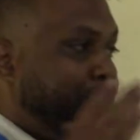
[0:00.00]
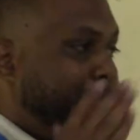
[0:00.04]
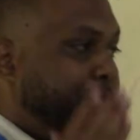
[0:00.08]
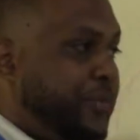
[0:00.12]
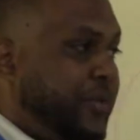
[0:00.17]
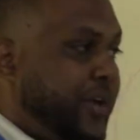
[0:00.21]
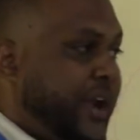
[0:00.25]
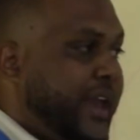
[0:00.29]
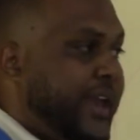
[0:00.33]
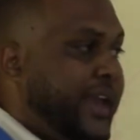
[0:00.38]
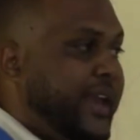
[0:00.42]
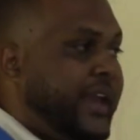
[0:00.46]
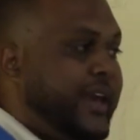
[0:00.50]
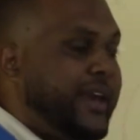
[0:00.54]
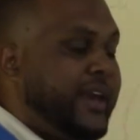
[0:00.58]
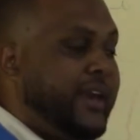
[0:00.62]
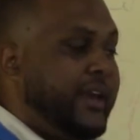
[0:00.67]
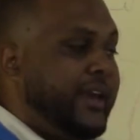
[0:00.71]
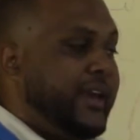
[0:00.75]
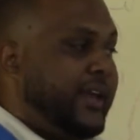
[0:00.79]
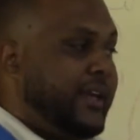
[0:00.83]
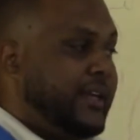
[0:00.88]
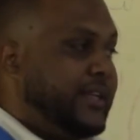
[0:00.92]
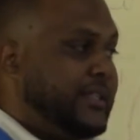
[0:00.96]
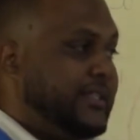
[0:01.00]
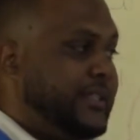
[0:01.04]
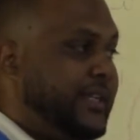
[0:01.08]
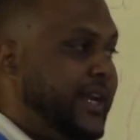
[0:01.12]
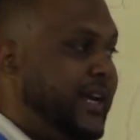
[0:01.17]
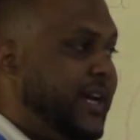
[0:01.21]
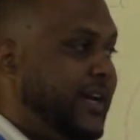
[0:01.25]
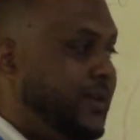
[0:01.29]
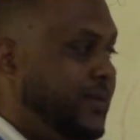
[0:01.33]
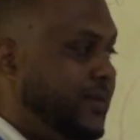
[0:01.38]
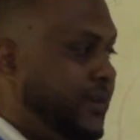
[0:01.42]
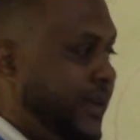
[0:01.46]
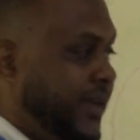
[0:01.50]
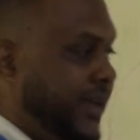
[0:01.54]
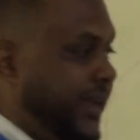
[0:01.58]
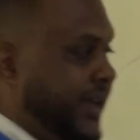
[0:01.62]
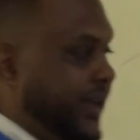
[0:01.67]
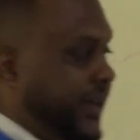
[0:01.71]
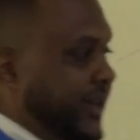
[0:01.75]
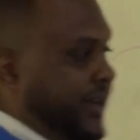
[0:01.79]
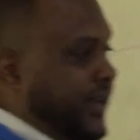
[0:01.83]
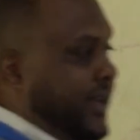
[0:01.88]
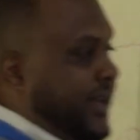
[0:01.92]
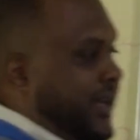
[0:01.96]
breakdown
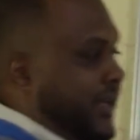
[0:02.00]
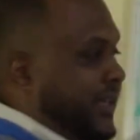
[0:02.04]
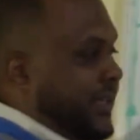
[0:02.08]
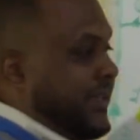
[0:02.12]
in